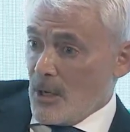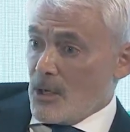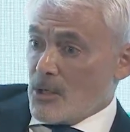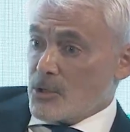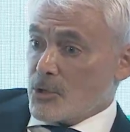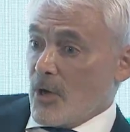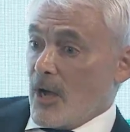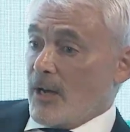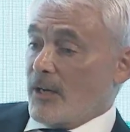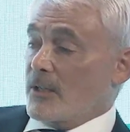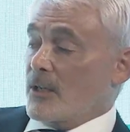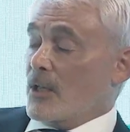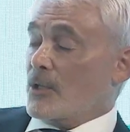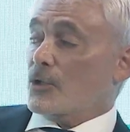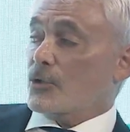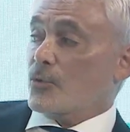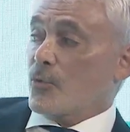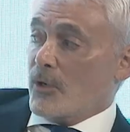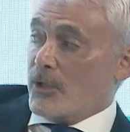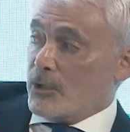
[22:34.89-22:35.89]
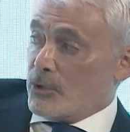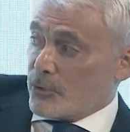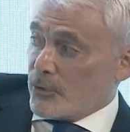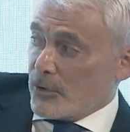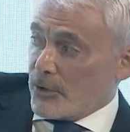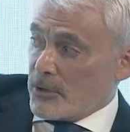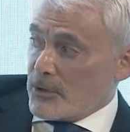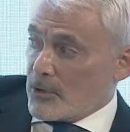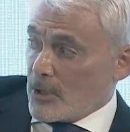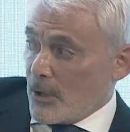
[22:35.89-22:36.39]
So add another $20
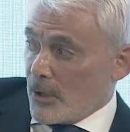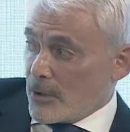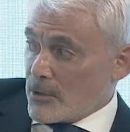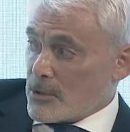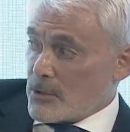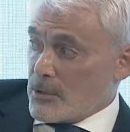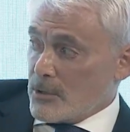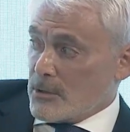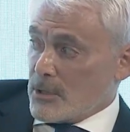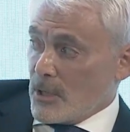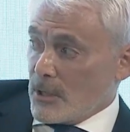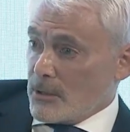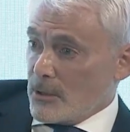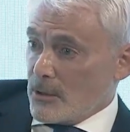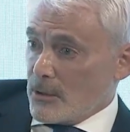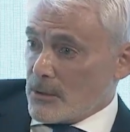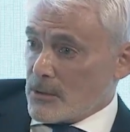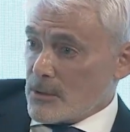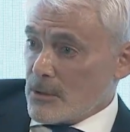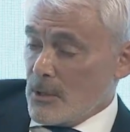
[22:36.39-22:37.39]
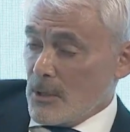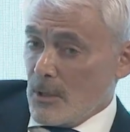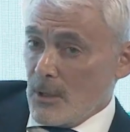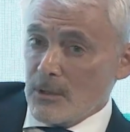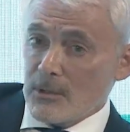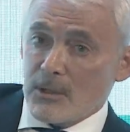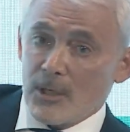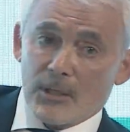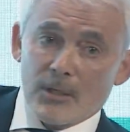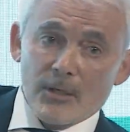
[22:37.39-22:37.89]
trillion in 10 years,
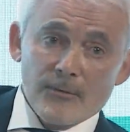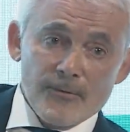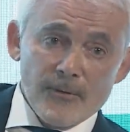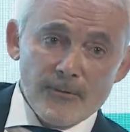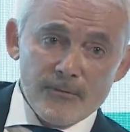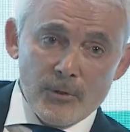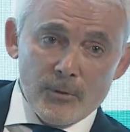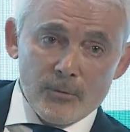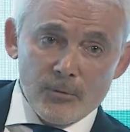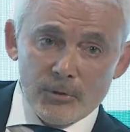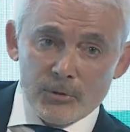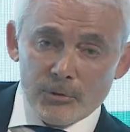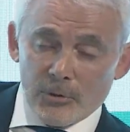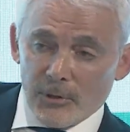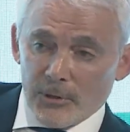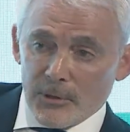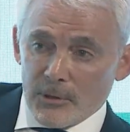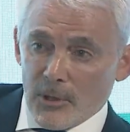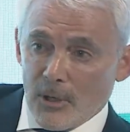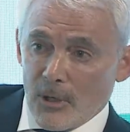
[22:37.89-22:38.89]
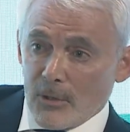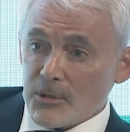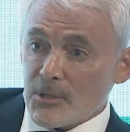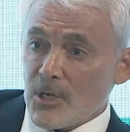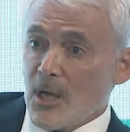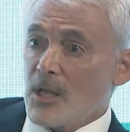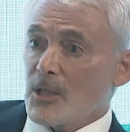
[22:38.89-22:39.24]
take you to $53 trillion.